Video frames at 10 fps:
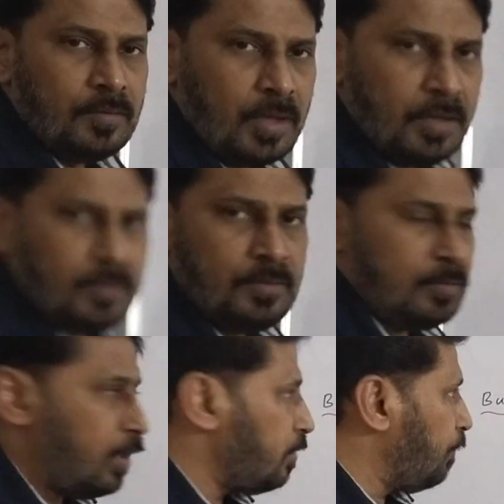So in
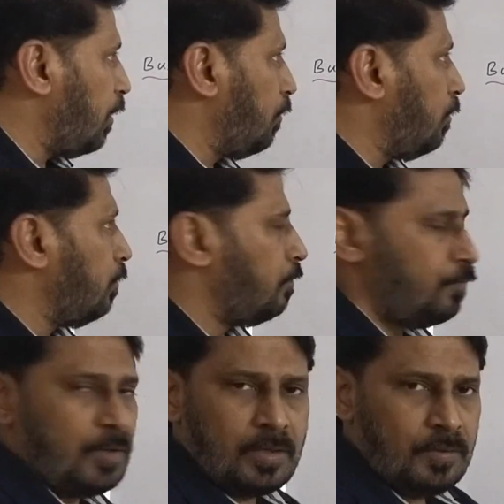today's video,
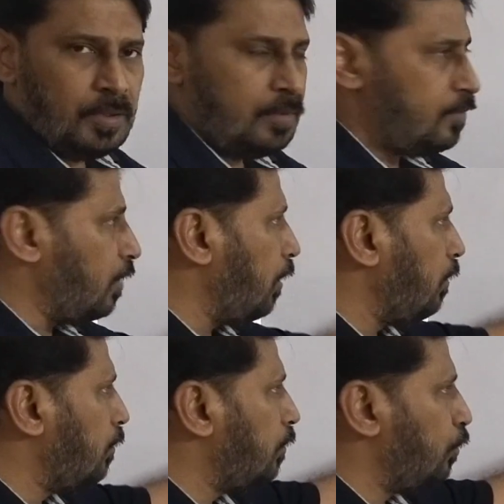we are going to
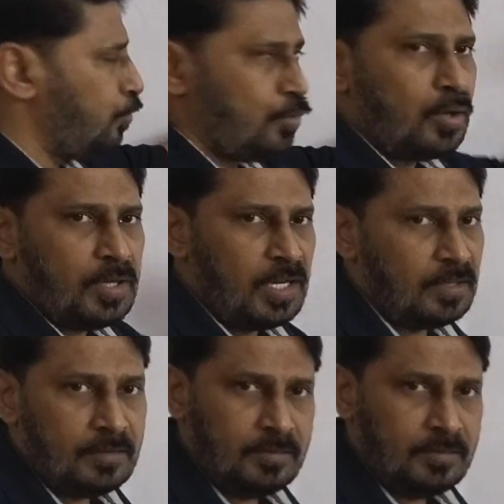see sorting.